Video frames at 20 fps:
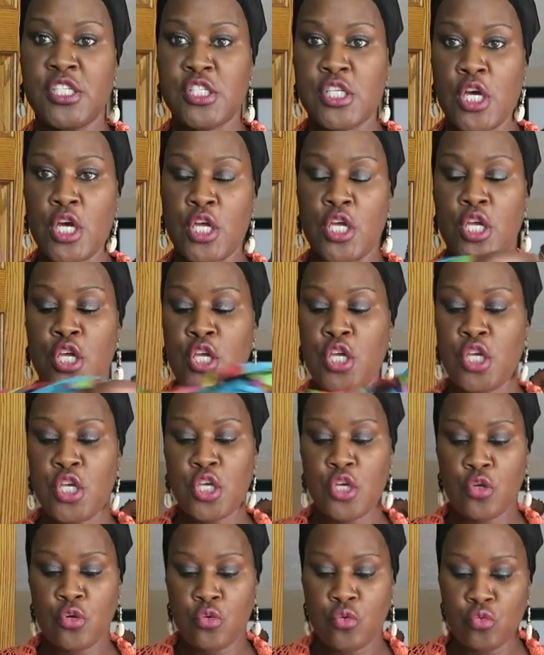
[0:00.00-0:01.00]
just a
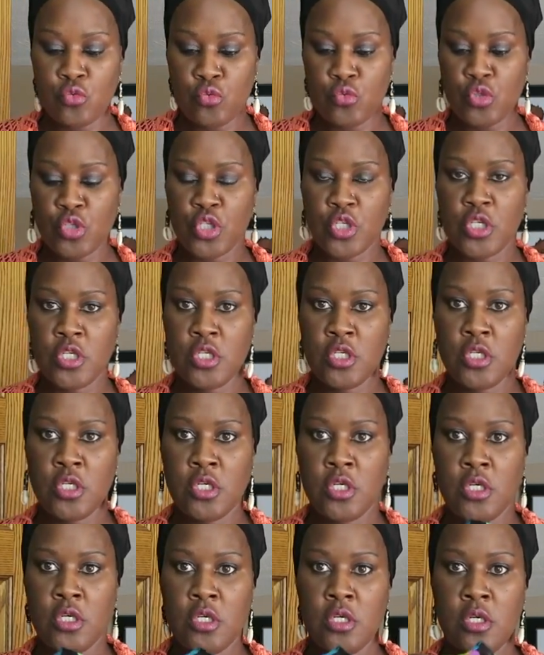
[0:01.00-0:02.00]
huge,
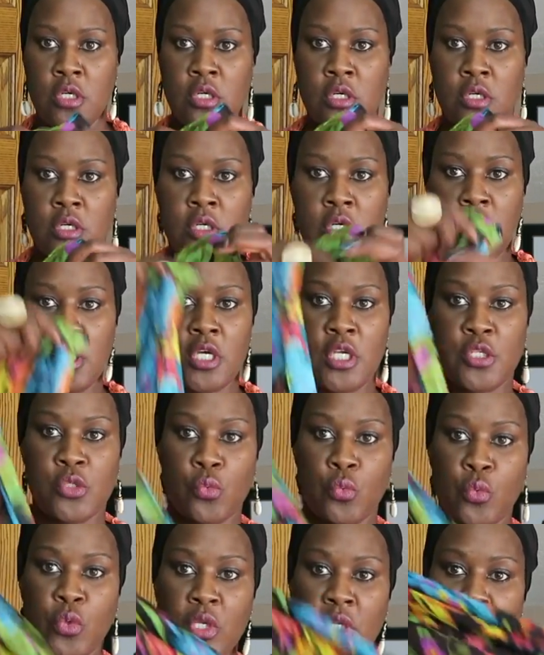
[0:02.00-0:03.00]
it's
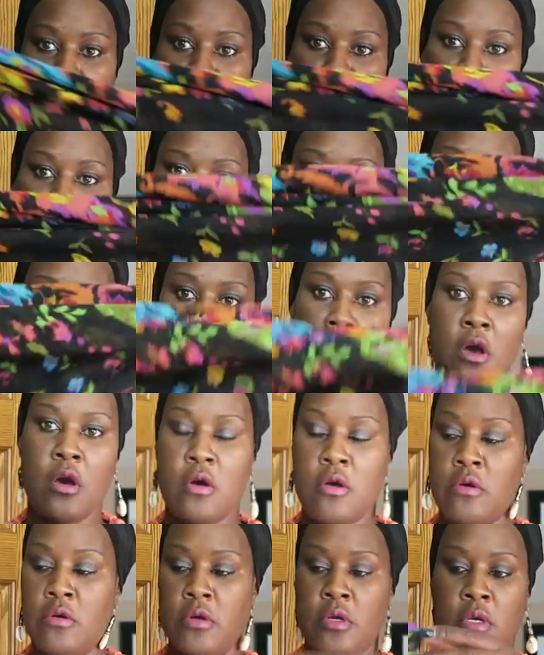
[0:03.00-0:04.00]
really
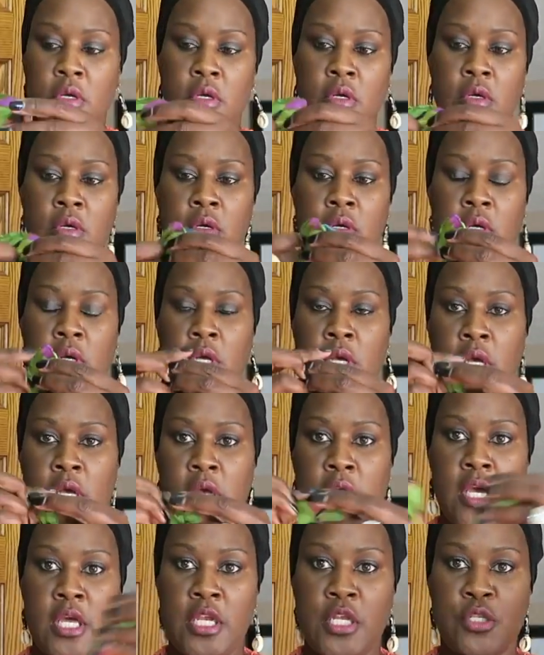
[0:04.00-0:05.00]
long,
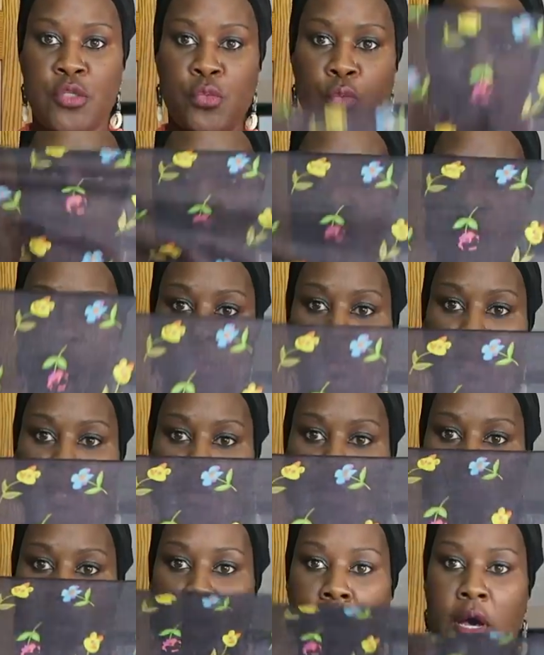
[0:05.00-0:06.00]
and it's
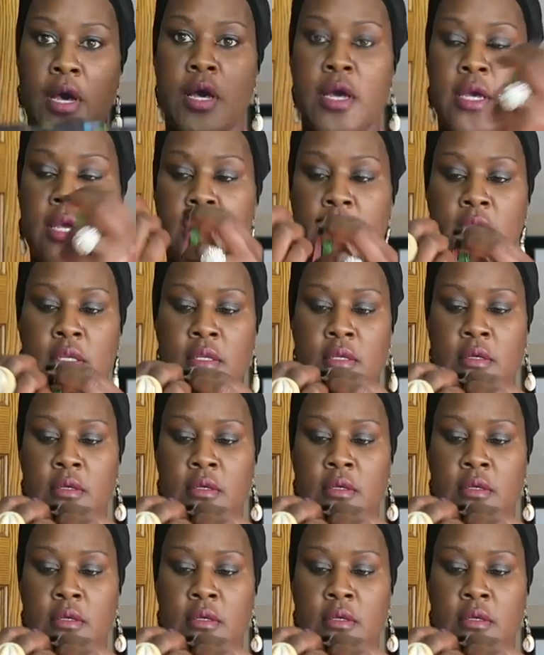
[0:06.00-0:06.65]
really wide.